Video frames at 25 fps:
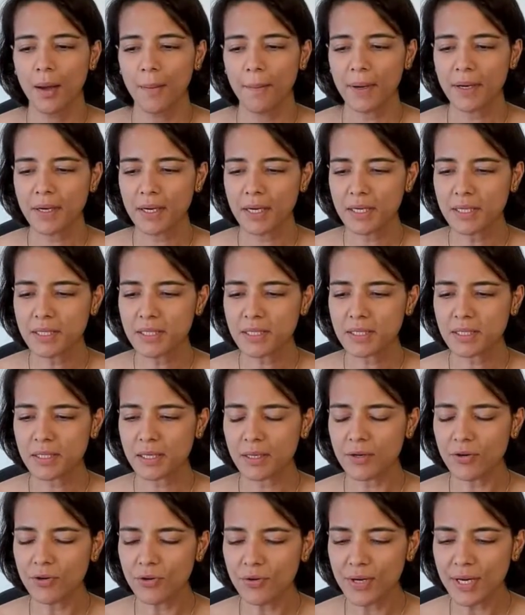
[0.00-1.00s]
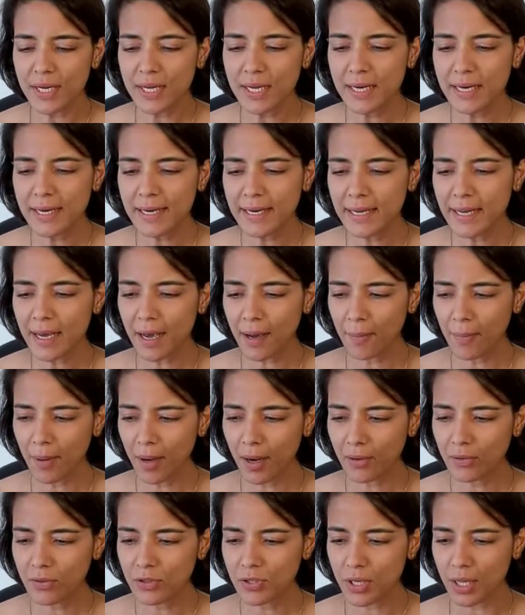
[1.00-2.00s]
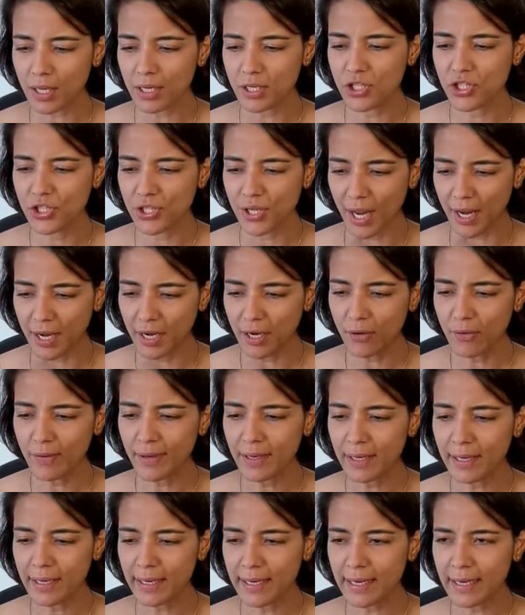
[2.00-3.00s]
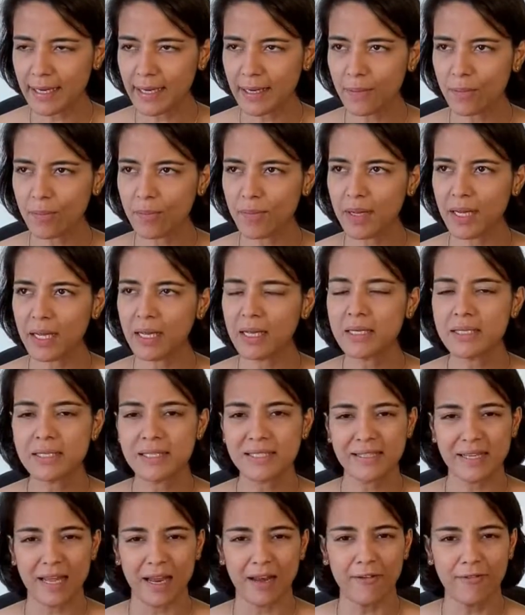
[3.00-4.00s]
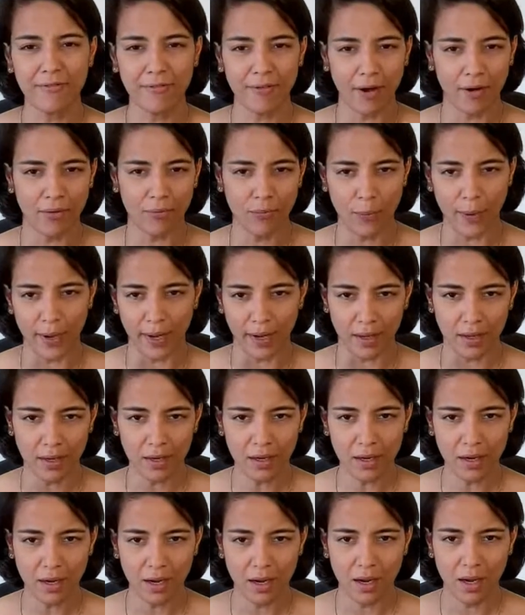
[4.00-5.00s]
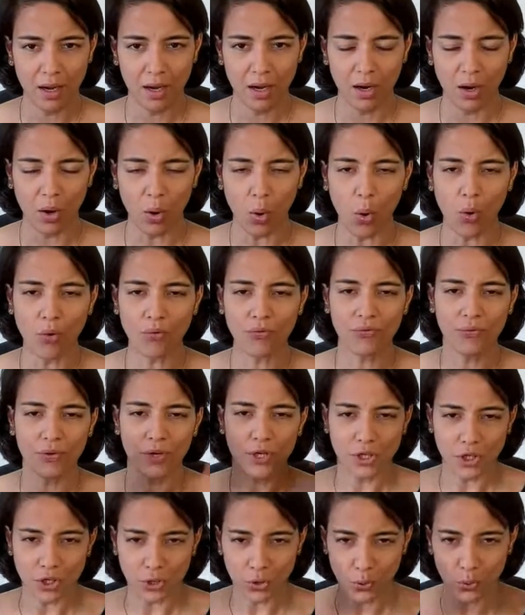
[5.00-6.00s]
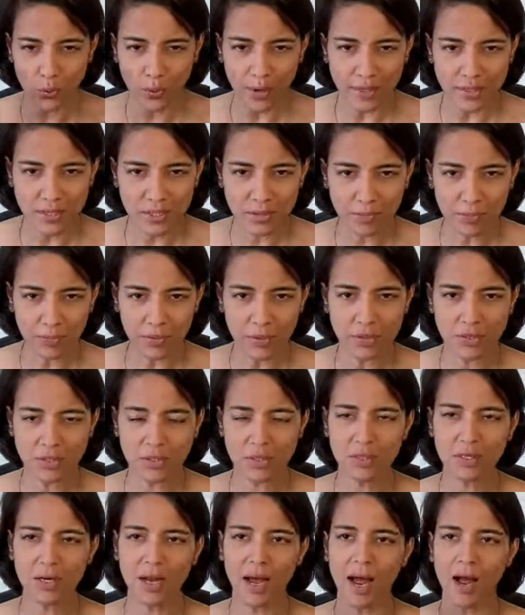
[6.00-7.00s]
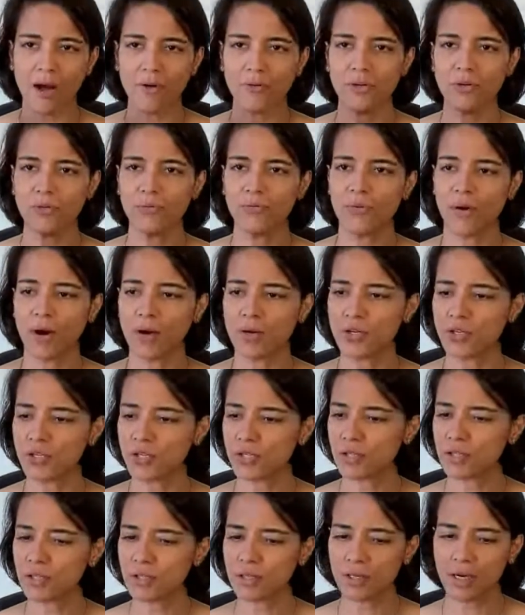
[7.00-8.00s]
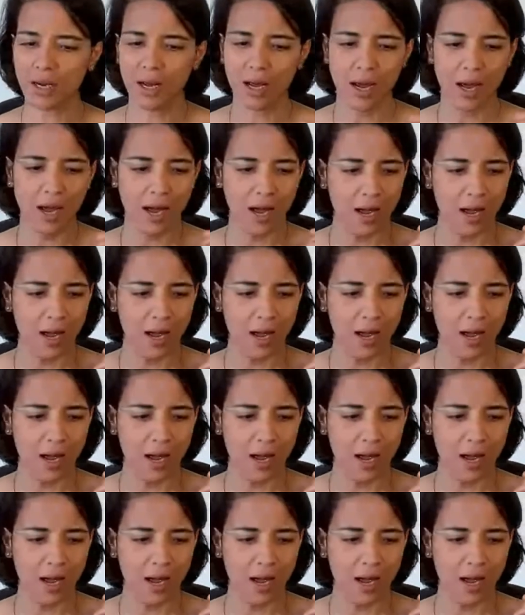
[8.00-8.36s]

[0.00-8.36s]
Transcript: but it's really about genuinely being self-aware of you as a person, how you function,